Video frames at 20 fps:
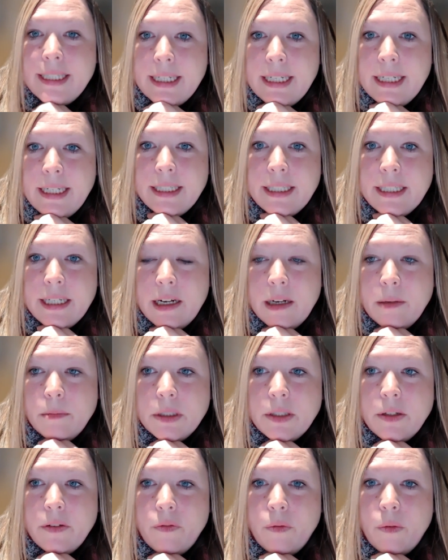in
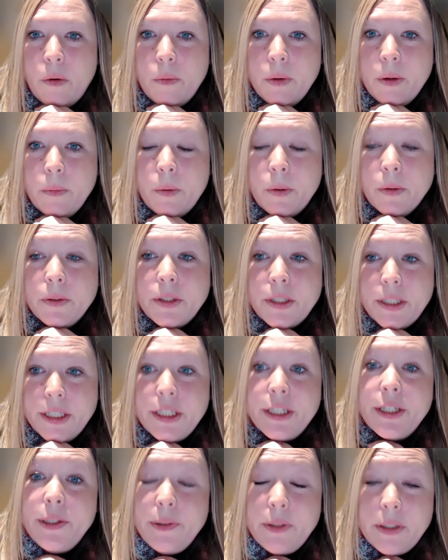terms of what we want to
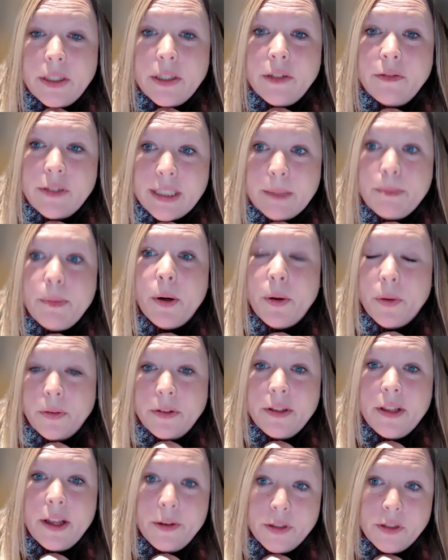do to
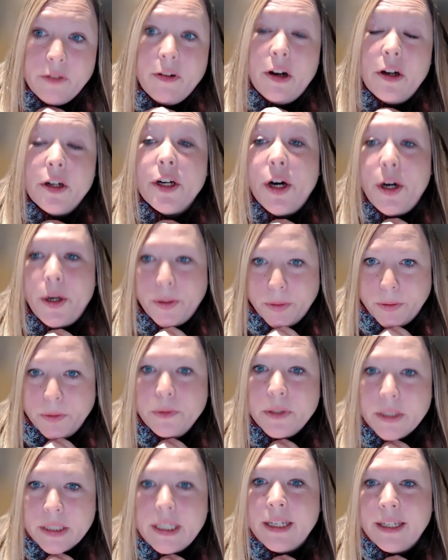respond, those are our
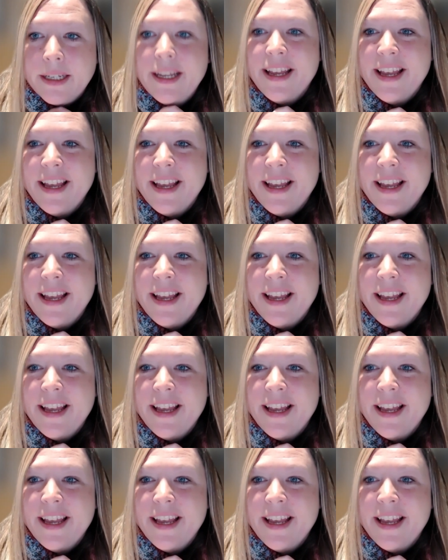goals,